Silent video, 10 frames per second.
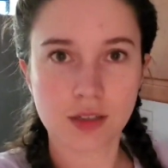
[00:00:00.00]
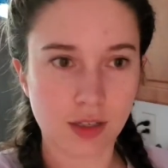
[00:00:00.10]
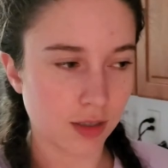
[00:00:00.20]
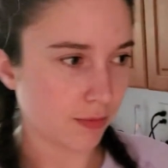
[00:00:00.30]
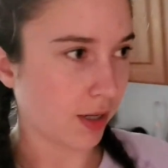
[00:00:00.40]

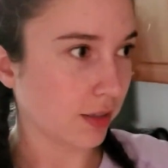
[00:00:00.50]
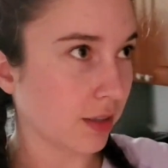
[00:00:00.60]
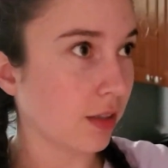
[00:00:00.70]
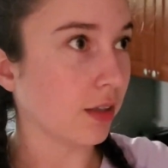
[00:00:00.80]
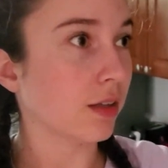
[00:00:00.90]
in my
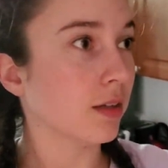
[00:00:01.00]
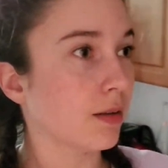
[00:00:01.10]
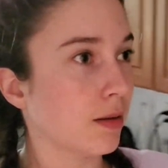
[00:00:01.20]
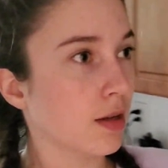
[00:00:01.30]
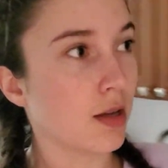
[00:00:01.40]
little
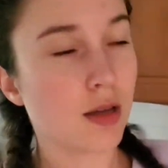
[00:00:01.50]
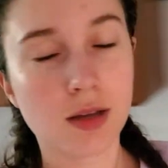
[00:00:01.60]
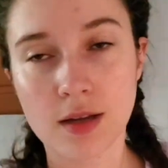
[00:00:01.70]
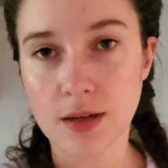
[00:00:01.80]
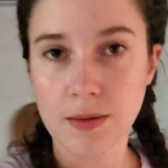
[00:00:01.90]

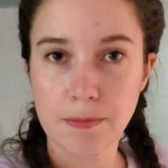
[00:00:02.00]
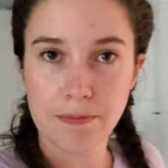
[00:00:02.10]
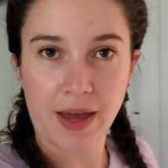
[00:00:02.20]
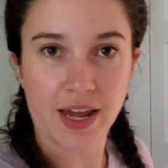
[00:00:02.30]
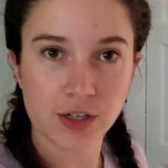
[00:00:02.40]

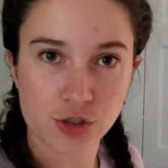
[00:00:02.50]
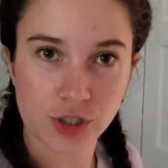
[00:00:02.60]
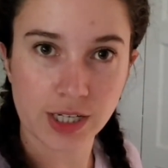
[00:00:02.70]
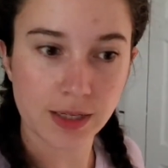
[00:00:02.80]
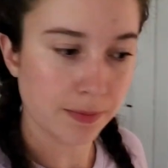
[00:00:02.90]

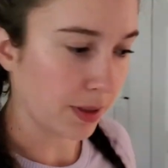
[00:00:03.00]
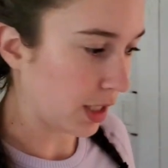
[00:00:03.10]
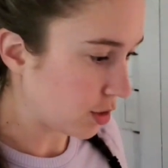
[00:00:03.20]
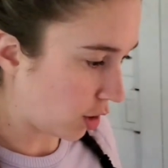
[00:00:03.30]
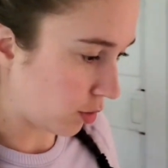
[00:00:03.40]
pantry, but I
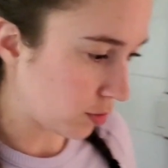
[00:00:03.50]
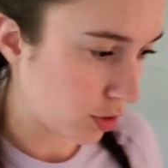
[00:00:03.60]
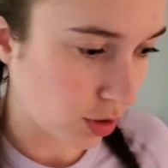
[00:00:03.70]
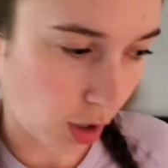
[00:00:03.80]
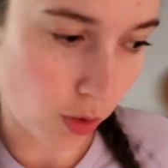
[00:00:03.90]
don't.
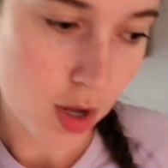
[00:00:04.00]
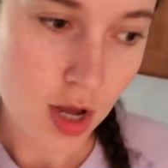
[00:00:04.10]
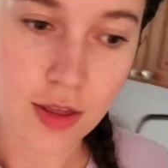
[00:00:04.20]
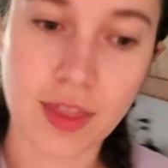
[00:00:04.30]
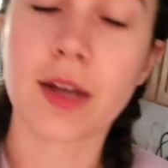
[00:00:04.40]
So
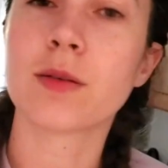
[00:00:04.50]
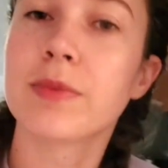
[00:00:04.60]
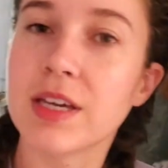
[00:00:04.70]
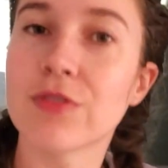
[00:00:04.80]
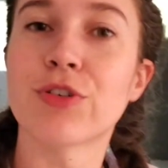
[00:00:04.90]
that'll
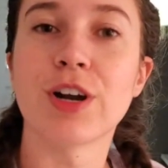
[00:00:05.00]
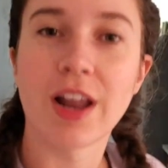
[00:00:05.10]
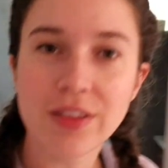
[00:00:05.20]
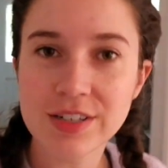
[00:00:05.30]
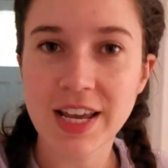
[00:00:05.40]
be for
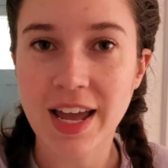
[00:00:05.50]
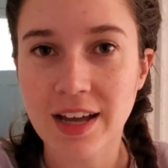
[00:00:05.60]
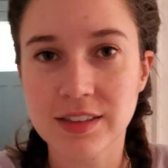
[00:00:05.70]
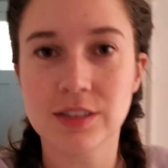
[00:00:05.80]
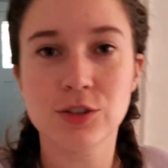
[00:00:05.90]
another day, a
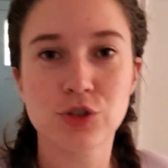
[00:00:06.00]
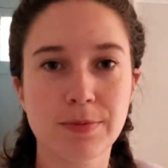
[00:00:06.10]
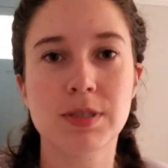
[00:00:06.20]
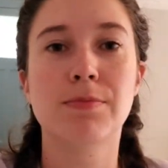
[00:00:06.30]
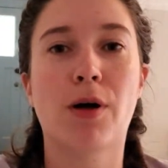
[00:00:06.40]
little
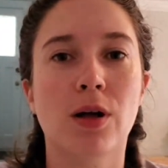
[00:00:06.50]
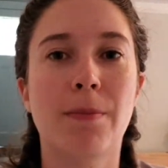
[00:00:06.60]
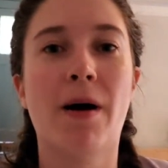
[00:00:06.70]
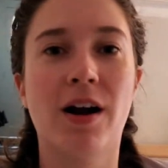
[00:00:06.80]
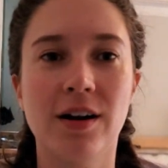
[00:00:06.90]
trip to Bulk
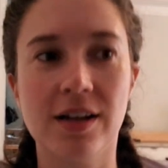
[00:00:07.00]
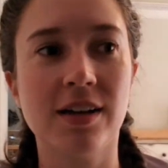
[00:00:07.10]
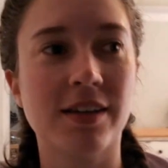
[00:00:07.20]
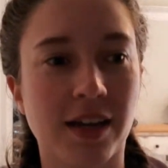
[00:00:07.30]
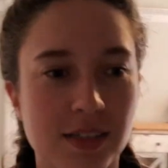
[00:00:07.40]
Barn,
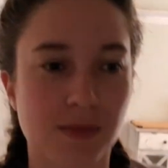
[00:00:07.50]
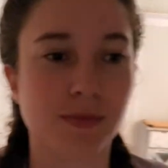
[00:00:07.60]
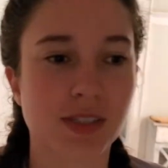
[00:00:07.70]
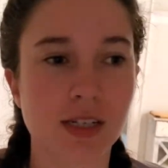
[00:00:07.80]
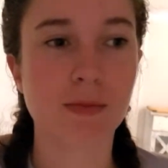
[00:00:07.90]
get some
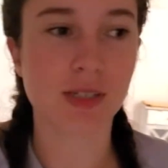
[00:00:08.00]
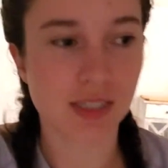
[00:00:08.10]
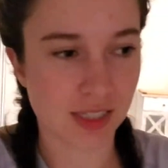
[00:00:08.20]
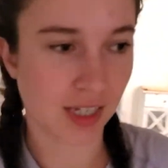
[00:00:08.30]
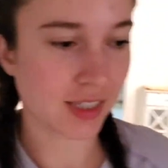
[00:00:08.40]
cinnamon
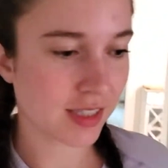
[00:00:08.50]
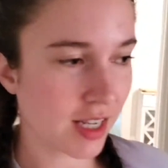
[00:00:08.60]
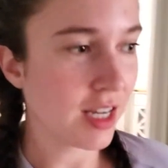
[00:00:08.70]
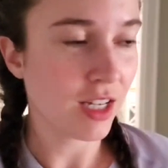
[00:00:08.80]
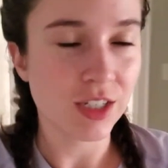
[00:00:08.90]
sticks
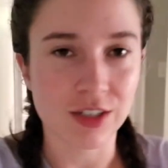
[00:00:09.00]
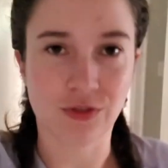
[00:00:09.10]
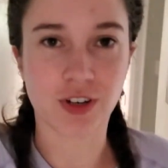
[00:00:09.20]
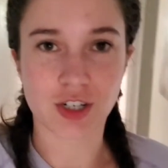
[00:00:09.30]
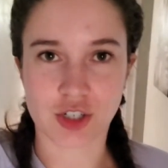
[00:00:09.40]
to
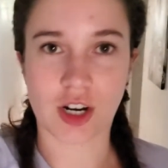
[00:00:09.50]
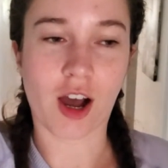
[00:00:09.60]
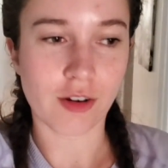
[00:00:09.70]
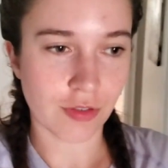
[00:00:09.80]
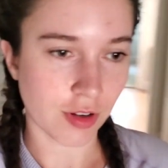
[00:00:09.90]
finish it
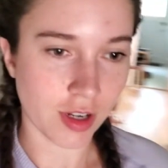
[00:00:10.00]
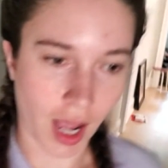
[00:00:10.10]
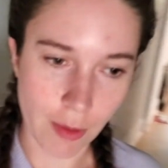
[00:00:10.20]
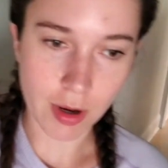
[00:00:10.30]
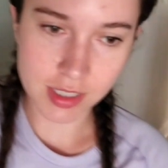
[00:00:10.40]
off.
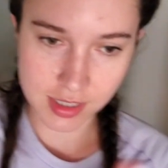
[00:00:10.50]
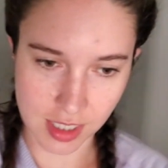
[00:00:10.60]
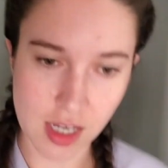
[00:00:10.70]
I want to see